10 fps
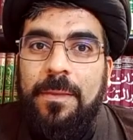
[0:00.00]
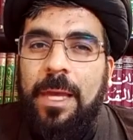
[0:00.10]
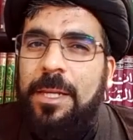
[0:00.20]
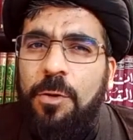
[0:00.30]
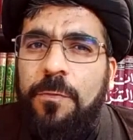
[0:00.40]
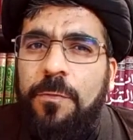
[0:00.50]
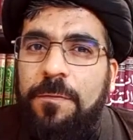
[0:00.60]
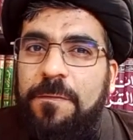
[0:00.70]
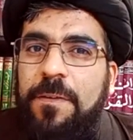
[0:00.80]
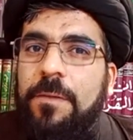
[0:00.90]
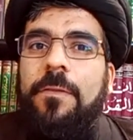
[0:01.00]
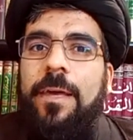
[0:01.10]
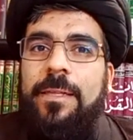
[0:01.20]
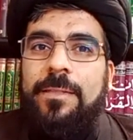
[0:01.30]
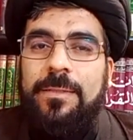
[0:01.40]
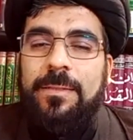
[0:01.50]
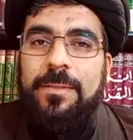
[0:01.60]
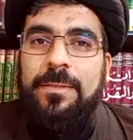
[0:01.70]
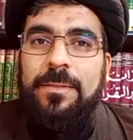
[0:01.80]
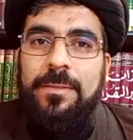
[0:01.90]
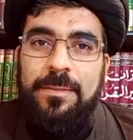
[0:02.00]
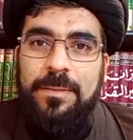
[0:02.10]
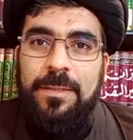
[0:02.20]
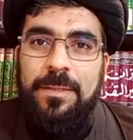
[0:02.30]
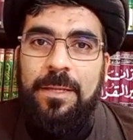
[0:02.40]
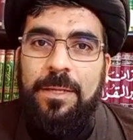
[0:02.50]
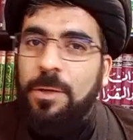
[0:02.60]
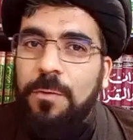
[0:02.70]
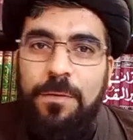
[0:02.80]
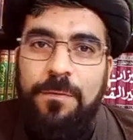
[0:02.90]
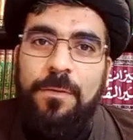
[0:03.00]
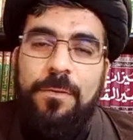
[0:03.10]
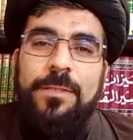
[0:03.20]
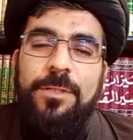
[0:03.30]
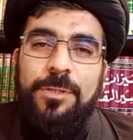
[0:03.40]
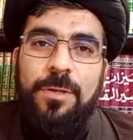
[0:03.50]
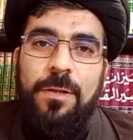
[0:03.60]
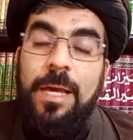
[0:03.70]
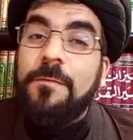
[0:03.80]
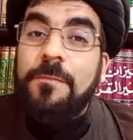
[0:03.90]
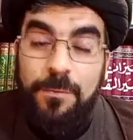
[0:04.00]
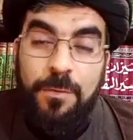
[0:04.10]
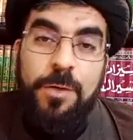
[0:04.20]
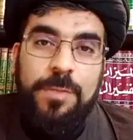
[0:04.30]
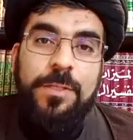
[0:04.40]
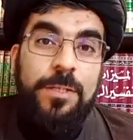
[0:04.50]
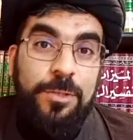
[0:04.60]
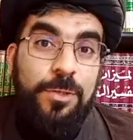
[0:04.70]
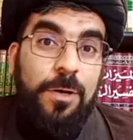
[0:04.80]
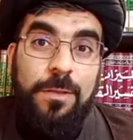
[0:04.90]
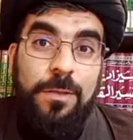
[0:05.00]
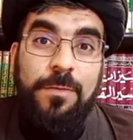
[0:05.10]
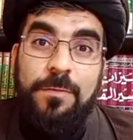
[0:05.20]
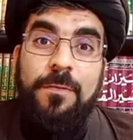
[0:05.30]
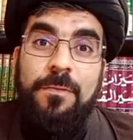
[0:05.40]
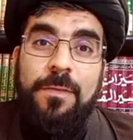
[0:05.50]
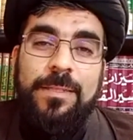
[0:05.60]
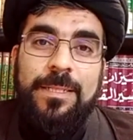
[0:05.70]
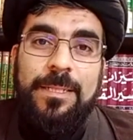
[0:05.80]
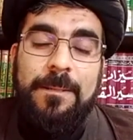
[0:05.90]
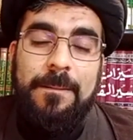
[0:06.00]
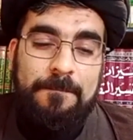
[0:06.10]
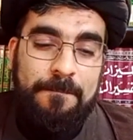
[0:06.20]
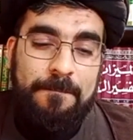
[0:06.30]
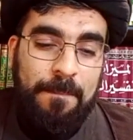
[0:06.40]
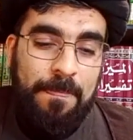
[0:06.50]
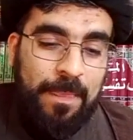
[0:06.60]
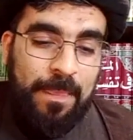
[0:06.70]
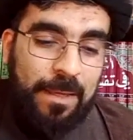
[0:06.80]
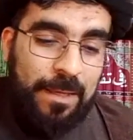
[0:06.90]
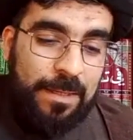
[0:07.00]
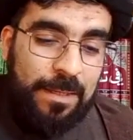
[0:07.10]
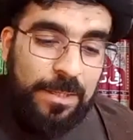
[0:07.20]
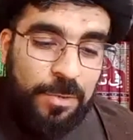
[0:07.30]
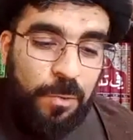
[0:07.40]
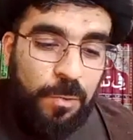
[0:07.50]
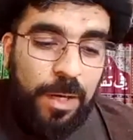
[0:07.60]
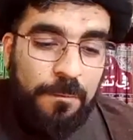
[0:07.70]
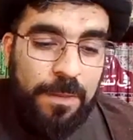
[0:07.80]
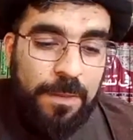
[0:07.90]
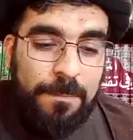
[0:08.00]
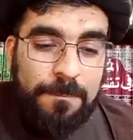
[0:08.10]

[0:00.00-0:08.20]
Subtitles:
And you will feel that. You will feel that, inshallah. Every one of us, inshallah, will feel that. So one of them